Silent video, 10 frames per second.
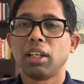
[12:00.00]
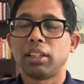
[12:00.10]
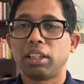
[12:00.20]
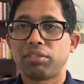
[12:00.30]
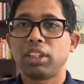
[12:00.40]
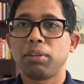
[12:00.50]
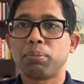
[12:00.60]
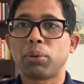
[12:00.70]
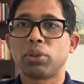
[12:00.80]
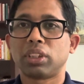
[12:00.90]
They are very
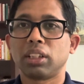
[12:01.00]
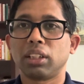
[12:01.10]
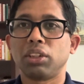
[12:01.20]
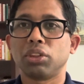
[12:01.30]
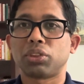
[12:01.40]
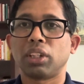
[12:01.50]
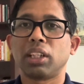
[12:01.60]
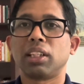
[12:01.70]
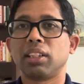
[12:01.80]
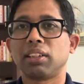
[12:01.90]
important in the
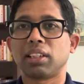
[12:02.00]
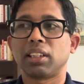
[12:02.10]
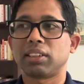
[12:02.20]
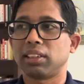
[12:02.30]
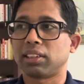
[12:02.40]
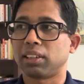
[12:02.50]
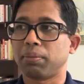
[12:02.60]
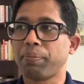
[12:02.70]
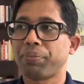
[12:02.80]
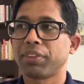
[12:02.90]
Australian healthcare
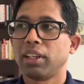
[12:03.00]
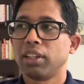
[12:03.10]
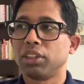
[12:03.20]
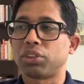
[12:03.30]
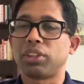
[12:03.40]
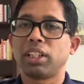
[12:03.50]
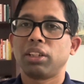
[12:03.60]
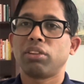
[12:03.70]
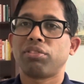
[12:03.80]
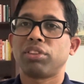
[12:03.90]
system. So they are
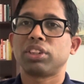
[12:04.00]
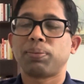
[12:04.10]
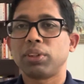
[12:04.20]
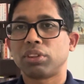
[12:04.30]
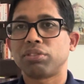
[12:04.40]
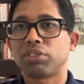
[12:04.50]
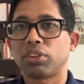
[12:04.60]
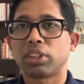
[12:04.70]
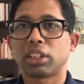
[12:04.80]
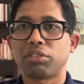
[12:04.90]
your first point of
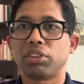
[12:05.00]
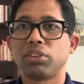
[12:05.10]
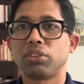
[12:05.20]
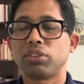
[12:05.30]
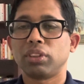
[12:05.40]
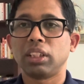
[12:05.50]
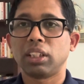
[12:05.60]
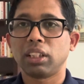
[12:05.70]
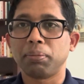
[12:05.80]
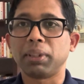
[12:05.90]
contact if you need
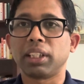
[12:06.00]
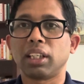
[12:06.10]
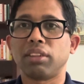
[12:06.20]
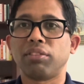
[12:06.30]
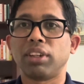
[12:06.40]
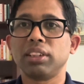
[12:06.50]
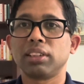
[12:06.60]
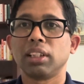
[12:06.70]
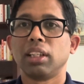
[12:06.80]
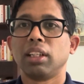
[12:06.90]
any medical
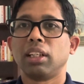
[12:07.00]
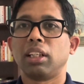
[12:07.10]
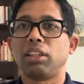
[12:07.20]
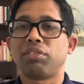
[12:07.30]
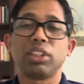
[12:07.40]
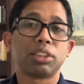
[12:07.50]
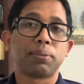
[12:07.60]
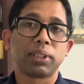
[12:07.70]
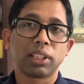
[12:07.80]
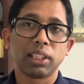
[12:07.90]
advice. And if any
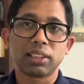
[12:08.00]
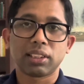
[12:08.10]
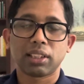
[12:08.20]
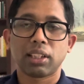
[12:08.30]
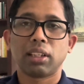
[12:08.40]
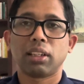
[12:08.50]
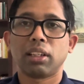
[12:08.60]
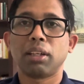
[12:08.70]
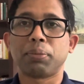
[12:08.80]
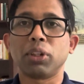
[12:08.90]
specialist
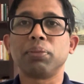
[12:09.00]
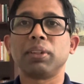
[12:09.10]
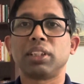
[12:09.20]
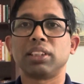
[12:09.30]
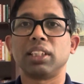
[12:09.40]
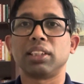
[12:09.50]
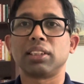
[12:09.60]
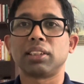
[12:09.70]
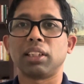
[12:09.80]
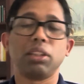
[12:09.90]
appointment is
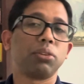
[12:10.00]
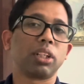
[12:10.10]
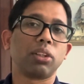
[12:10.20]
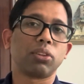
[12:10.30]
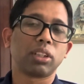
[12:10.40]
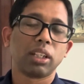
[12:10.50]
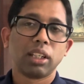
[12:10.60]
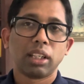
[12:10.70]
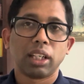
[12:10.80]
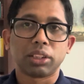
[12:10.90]
necessary, you cannot
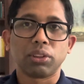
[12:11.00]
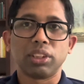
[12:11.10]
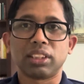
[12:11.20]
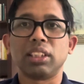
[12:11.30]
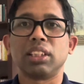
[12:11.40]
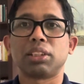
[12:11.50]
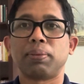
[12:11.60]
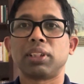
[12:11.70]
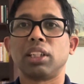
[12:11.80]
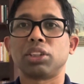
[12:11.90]
actually see a
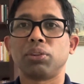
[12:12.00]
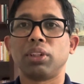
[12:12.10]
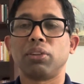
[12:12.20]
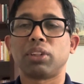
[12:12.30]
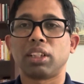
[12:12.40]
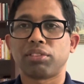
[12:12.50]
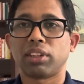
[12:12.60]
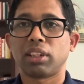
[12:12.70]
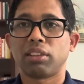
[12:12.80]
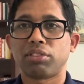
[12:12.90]
specialist without a
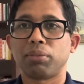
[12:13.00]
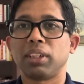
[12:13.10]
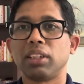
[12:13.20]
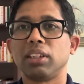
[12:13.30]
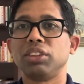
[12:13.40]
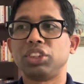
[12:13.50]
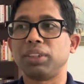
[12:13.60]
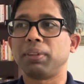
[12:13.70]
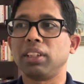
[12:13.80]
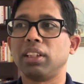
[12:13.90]
referral from a
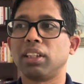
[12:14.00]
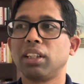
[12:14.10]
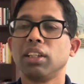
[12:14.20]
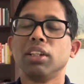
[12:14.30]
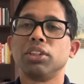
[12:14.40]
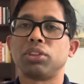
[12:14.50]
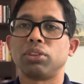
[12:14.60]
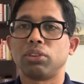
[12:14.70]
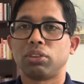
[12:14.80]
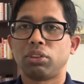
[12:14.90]
GP here.
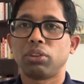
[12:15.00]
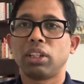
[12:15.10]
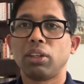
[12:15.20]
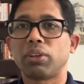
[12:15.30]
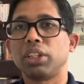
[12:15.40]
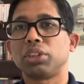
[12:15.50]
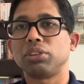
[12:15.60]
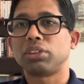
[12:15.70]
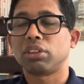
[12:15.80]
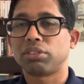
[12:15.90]
So know the
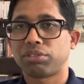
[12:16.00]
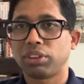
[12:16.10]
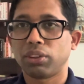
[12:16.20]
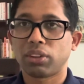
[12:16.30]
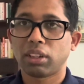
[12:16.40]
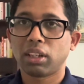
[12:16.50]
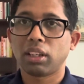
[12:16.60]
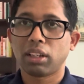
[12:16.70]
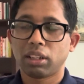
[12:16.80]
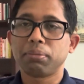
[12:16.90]
locations of
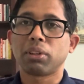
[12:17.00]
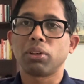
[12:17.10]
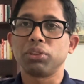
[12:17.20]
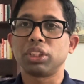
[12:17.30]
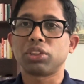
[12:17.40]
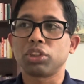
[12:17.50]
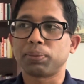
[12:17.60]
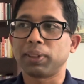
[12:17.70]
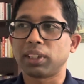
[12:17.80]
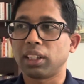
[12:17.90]
your closest
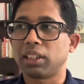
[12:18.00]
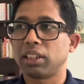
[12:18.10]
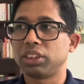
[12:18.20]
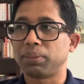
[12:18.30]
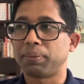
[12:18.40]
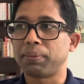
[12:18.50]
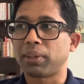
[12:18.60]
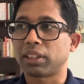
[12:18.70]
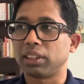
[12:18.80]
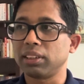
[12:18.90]
hospital and GP
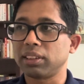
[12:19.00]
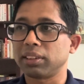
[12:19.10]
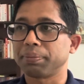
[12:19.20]
practice.